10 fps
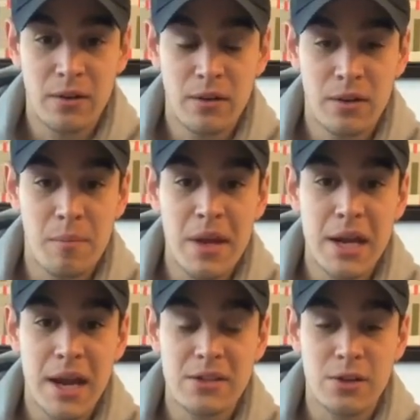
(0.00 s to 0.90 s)
The minute
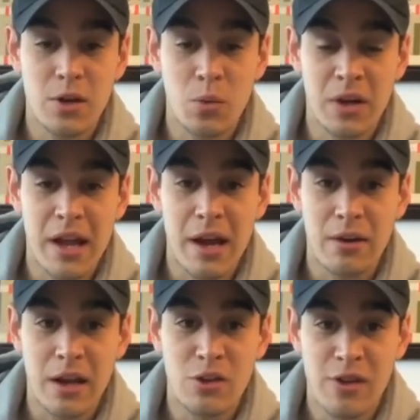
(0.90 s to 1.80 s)
I start working out
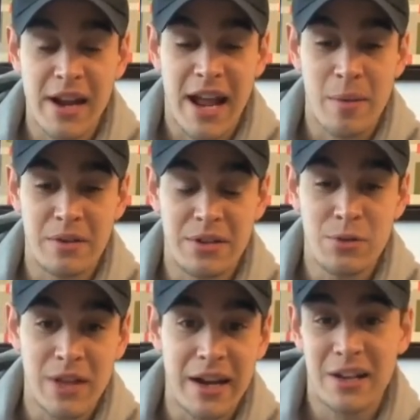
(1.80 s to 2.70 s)
and create a habit to do
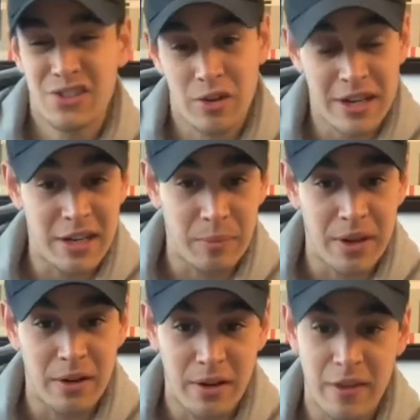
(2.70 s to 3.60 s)
that, I start eating
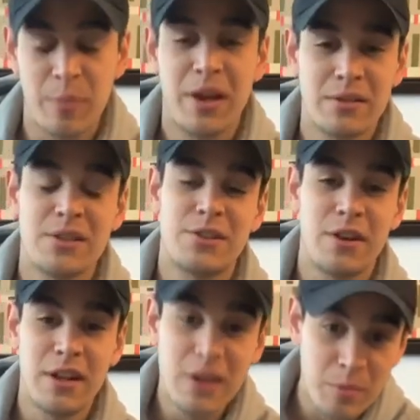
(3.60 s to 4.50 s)
better. And then because I start
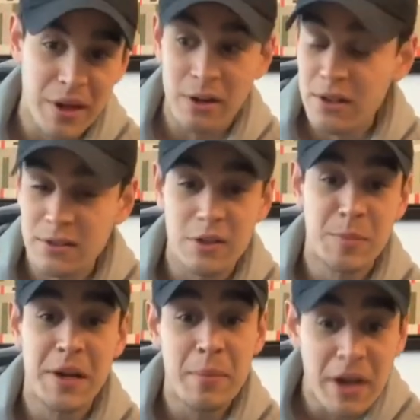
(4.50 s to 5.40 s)
eating better, I start
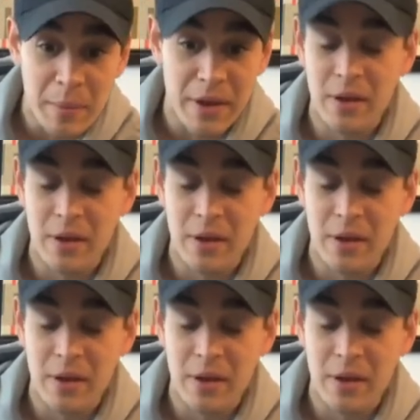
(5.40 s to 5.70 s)
spending money better.